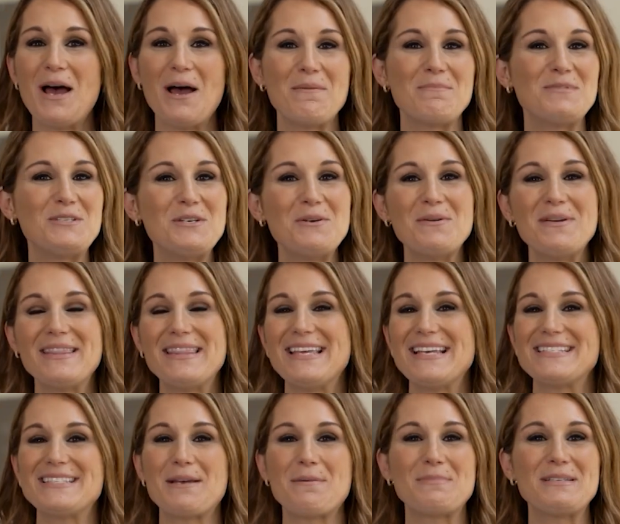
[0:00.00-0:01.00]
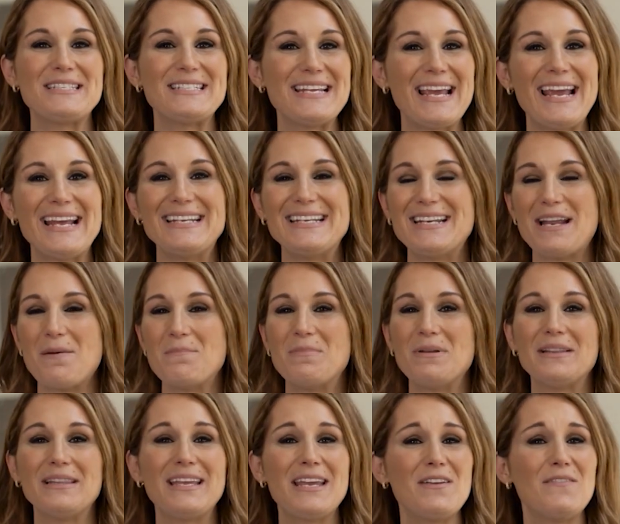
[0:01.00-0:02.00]
I'm doing this, I'm standing, I'm
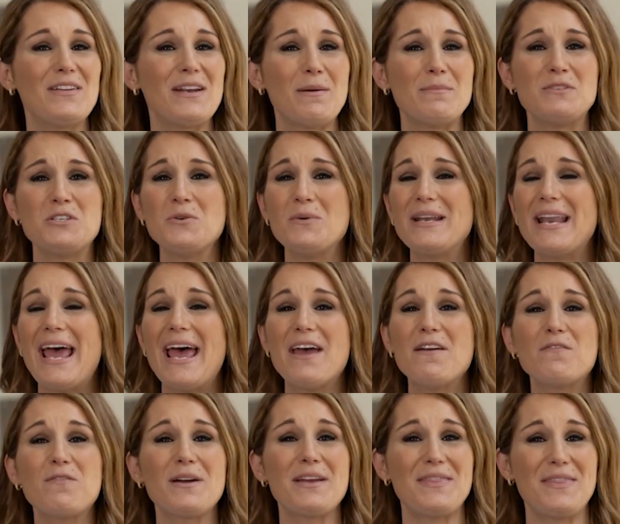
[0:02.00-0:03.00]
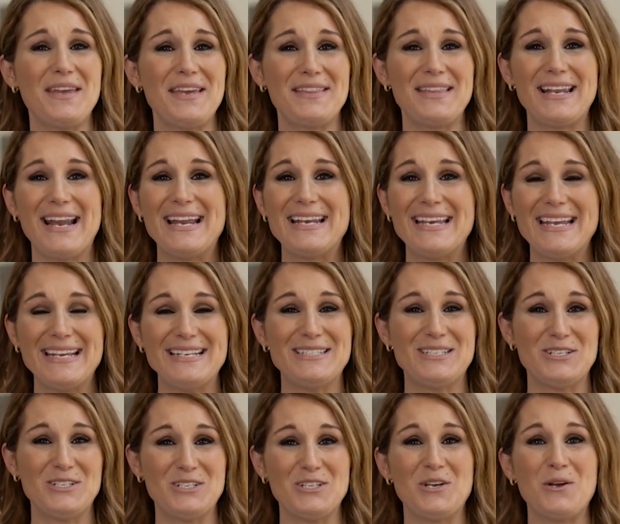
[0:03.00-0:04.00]
believing, I'm doing everything that I need
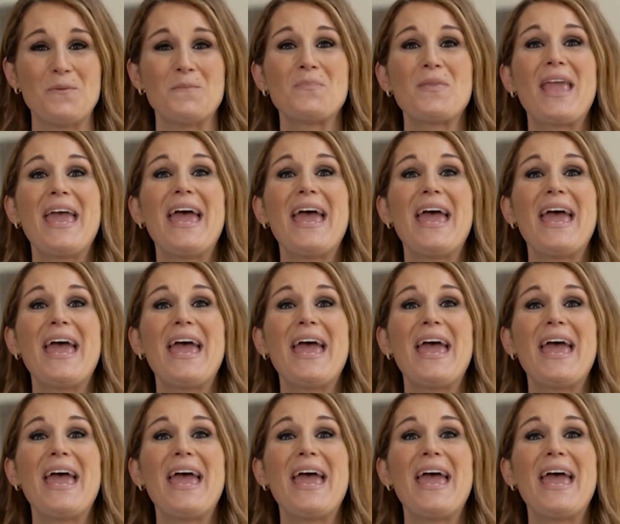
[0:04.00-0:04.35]
to do.